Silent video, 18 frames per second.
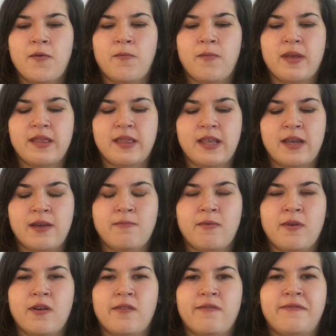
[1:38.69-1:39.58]
when they
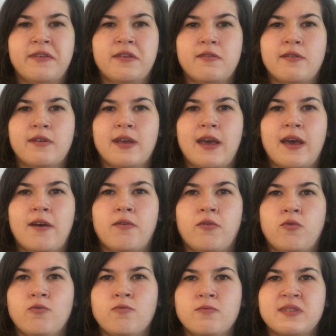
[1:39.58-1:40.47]
were figuring
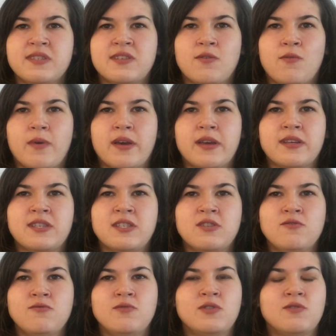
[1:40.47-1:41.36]
out who was going
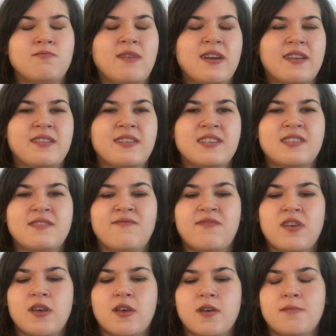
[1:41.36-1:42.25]
to direct this
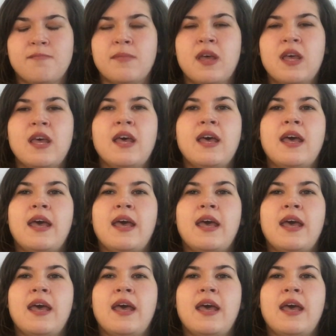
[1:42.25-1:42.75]
film.